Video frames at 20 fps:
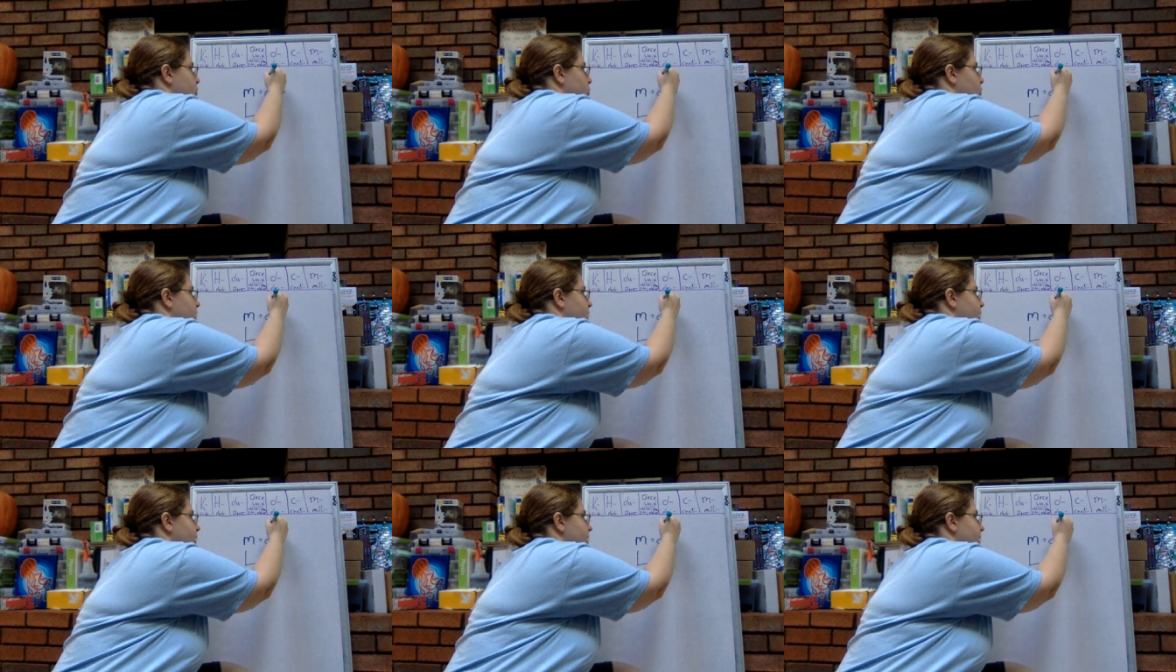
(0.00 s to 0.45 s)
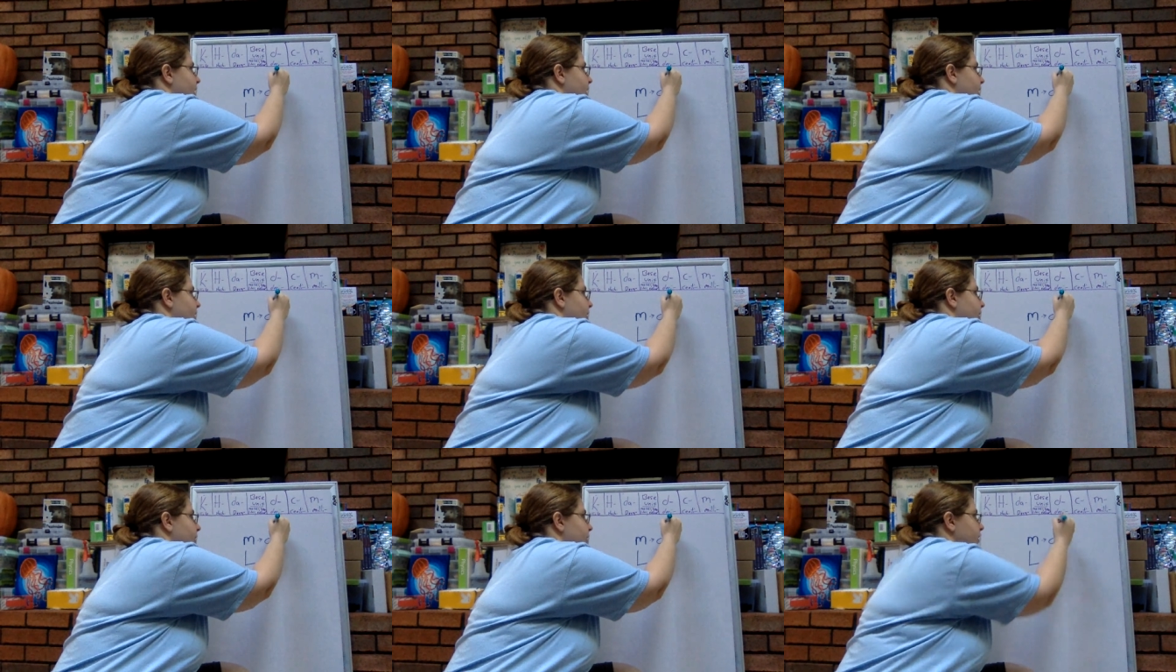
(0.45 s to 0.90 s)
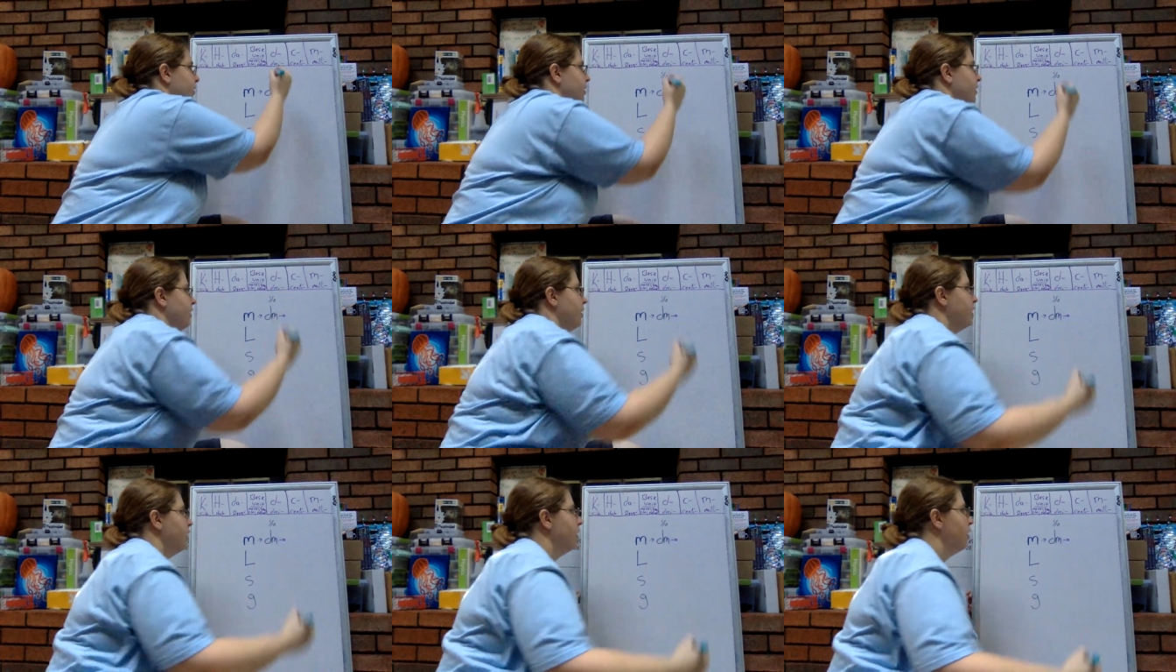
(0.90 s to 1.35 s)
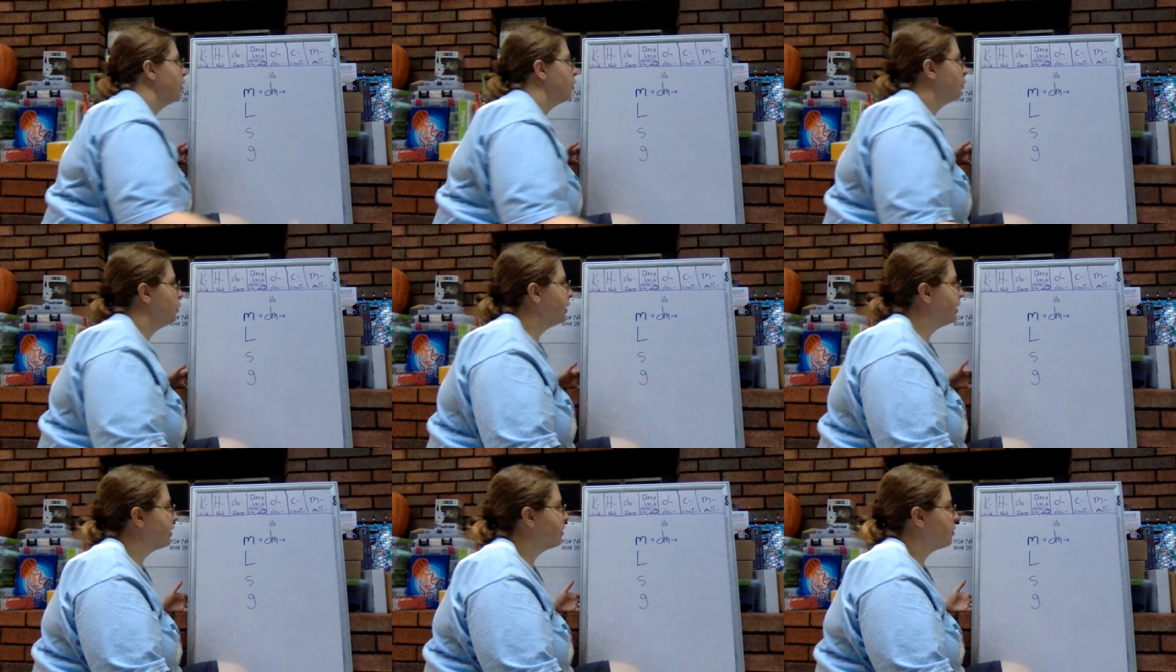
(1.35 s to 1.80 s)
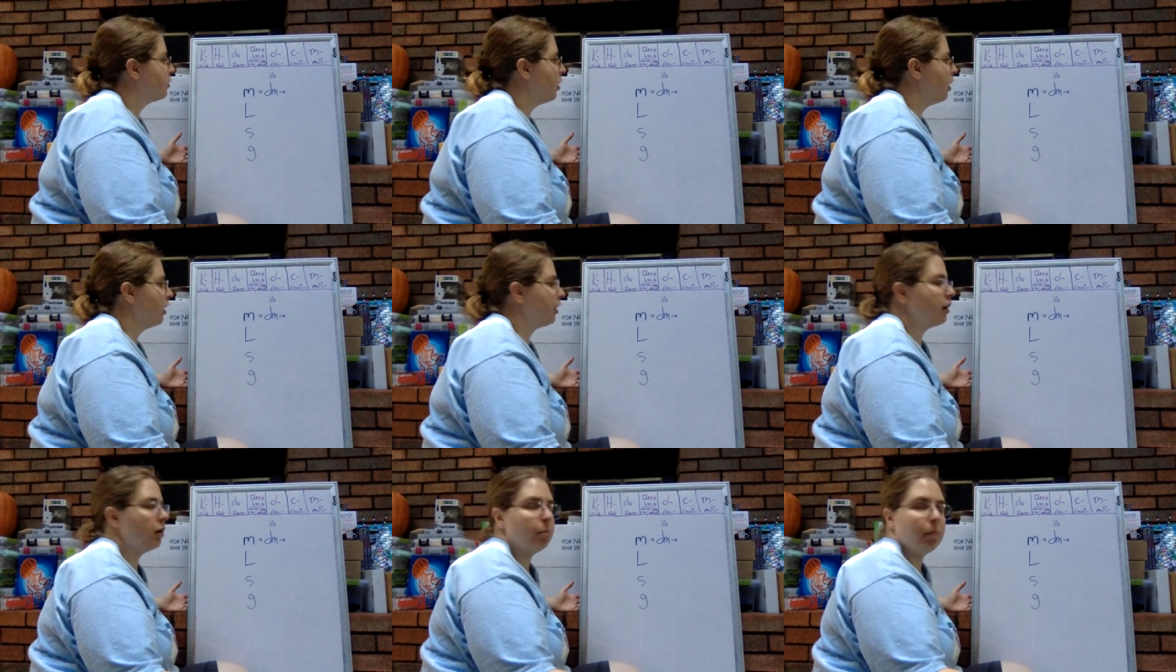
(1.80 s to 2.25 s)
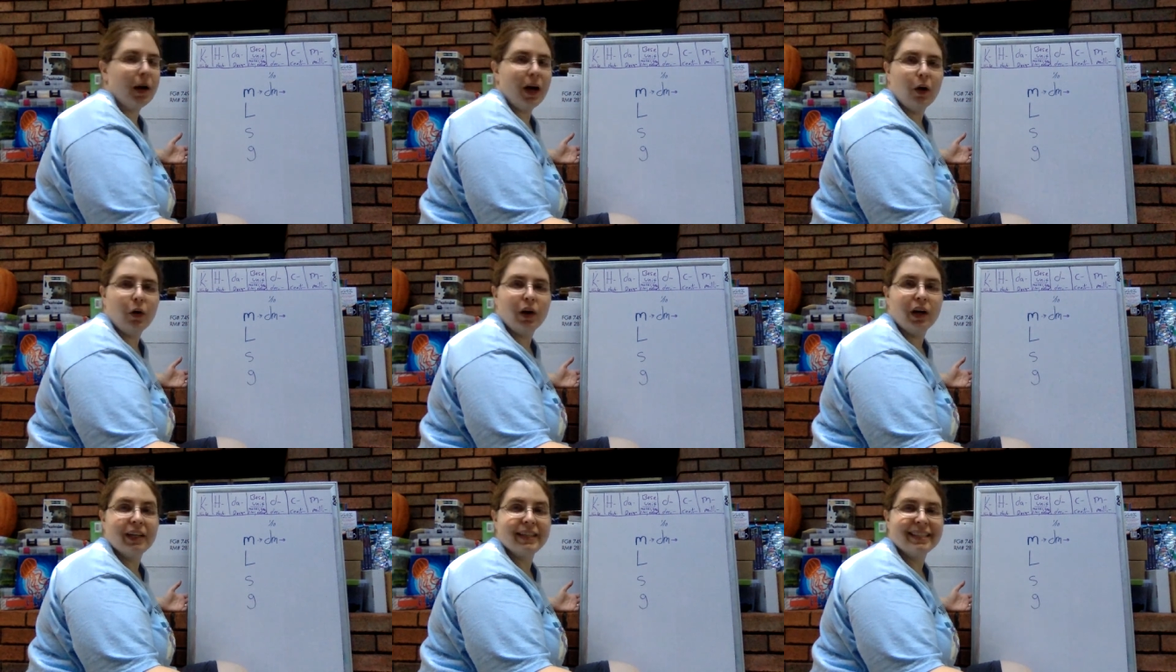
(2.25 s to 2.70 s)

one tenth. We can talk about a